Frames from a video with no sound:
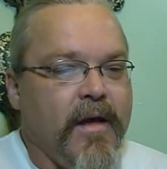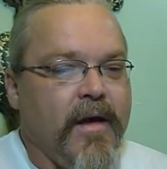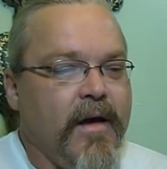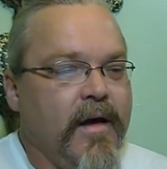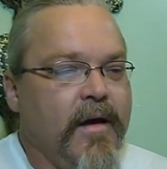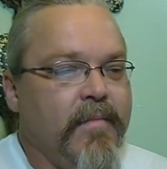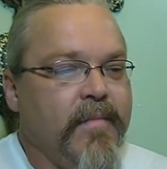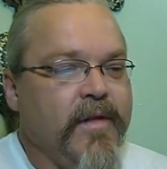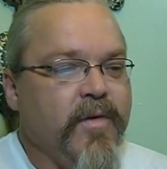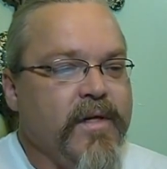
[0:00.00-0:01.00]

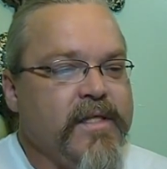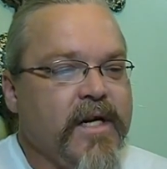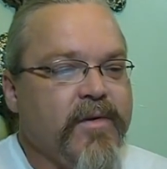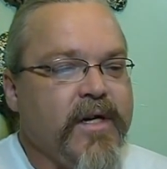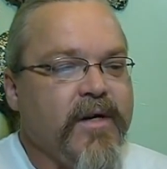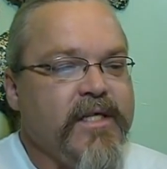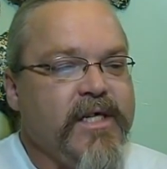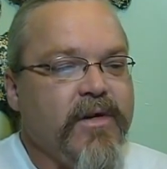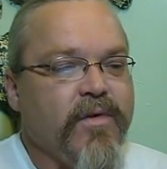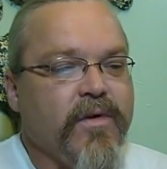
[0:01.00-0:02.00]
Um, the UN Secretary
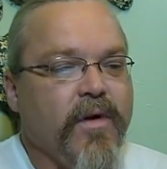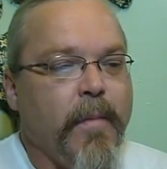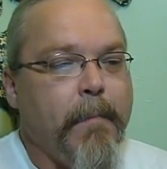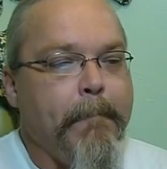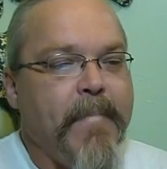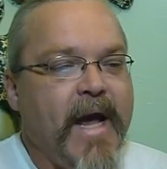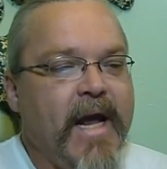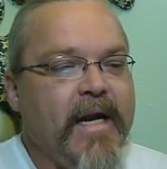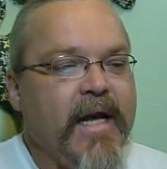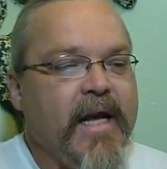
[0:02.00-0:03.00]
General
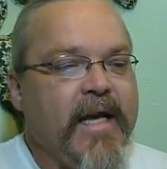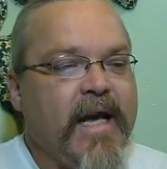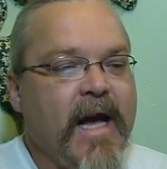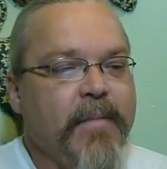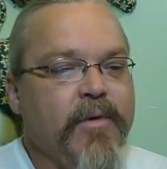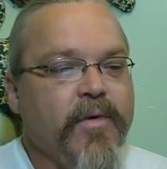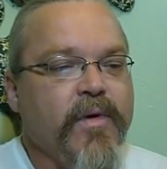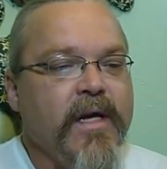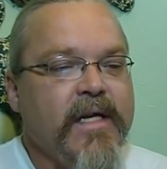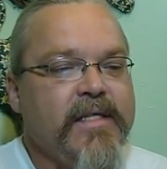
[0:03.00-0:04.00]
Ban
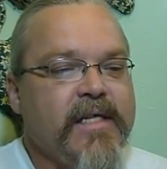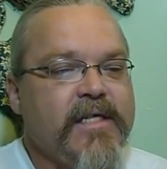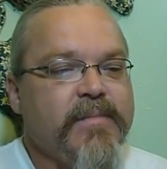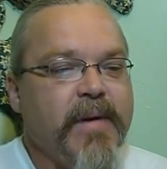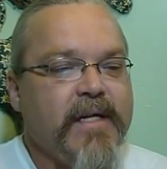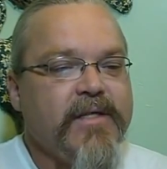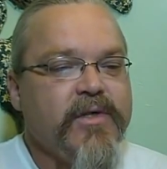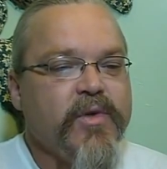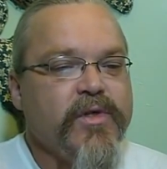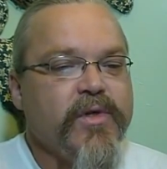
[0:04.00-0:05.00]
Ki-moon is expected
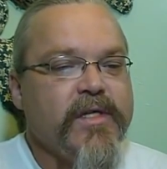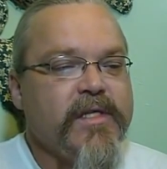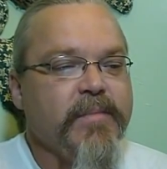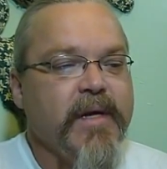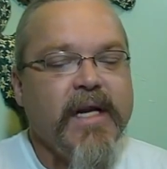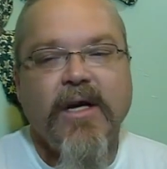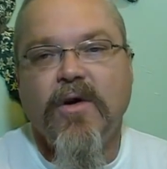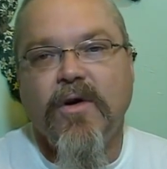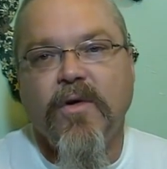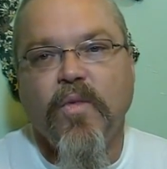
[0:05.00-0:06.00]
to address the meeting
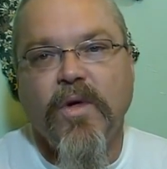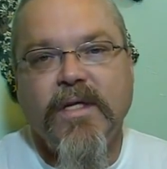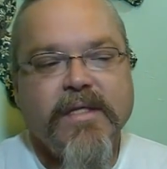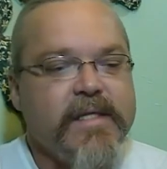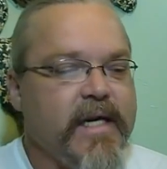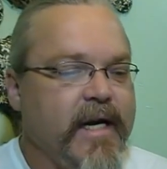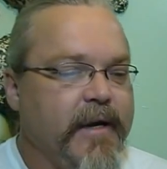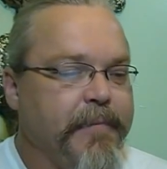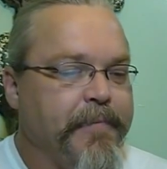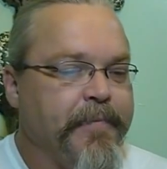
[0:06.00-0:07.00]
on Wednesday.
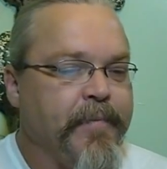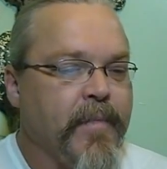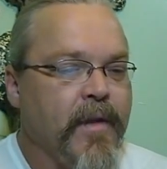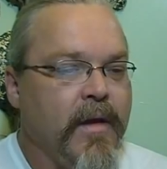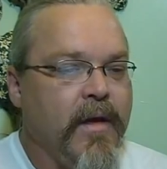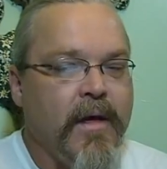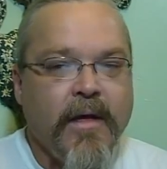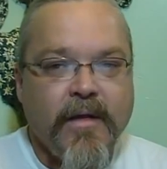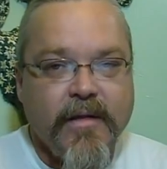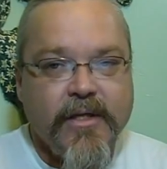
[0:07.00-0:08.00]

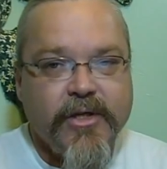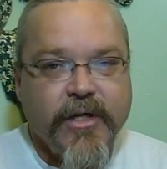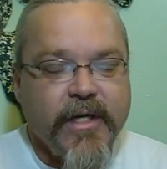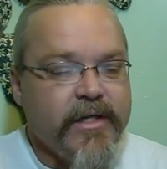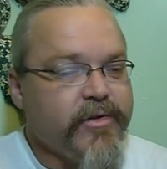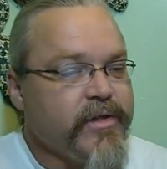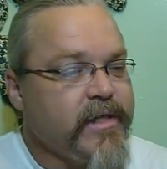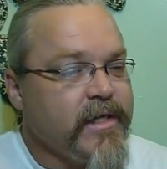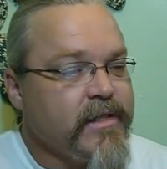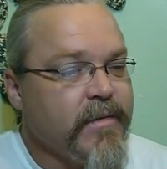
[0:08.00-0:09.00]
This should get
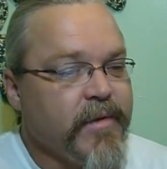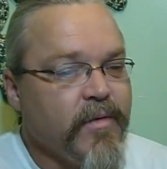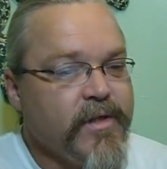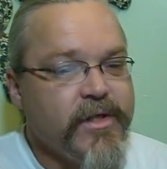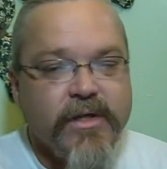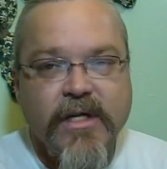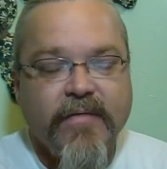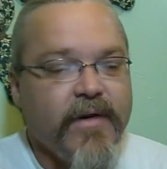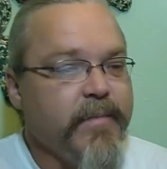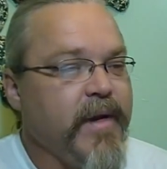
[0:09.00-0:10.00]
interesting, something we should
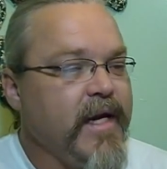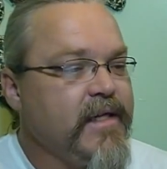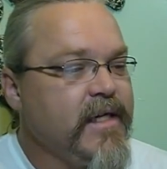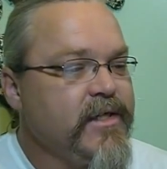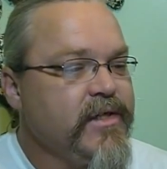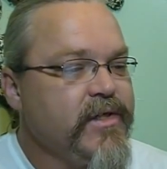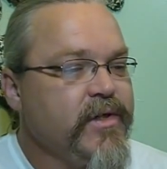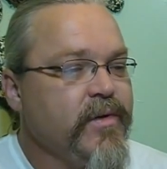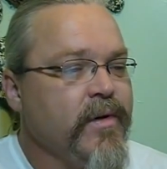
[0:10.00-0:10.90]
definitely pay attention to.